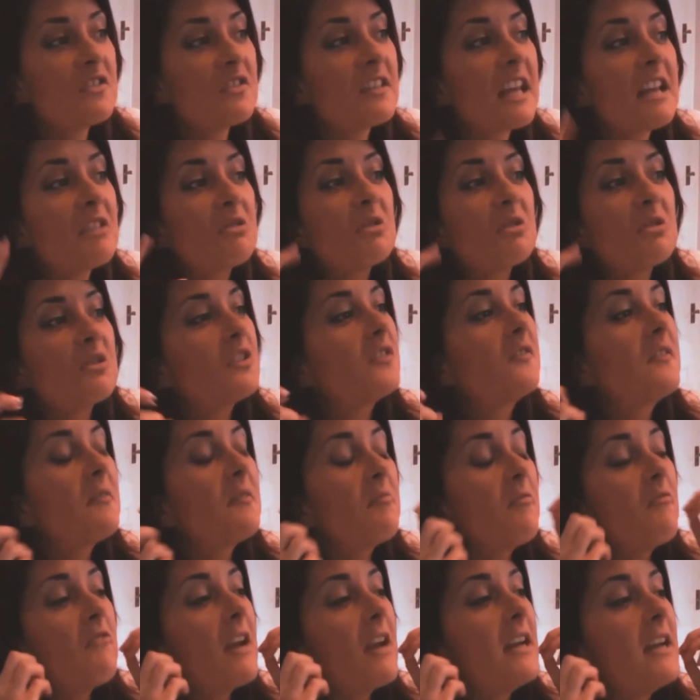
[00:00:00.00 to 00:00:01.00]
they're sort
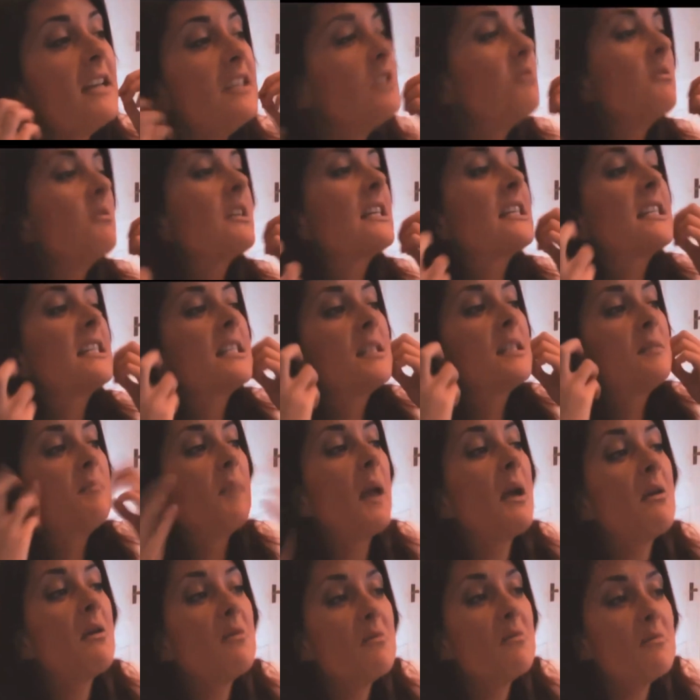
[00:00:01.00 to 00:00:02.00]
of ready to
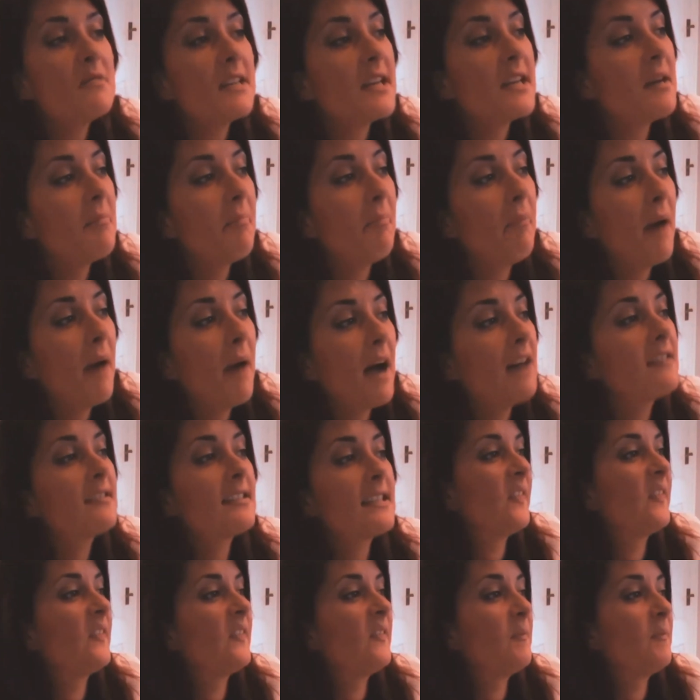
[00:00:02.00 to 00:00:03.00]
explode in a
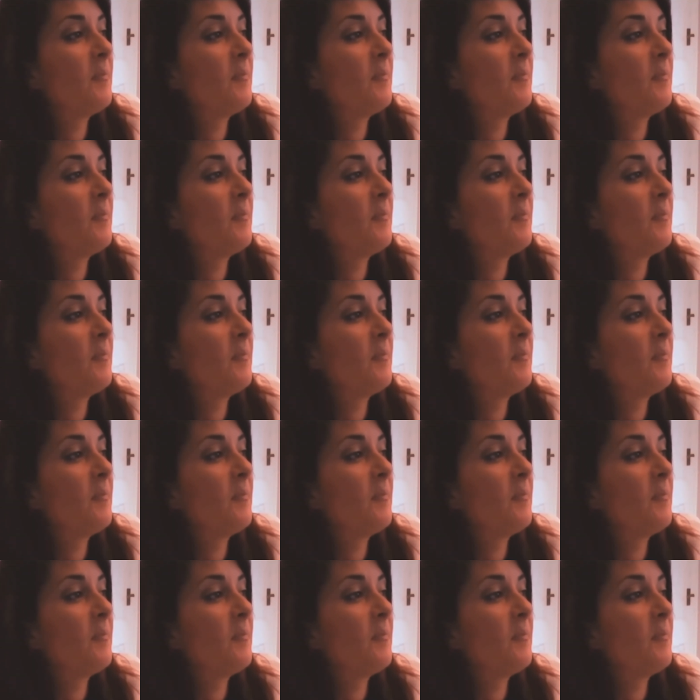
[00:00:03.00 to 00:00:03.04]
pussy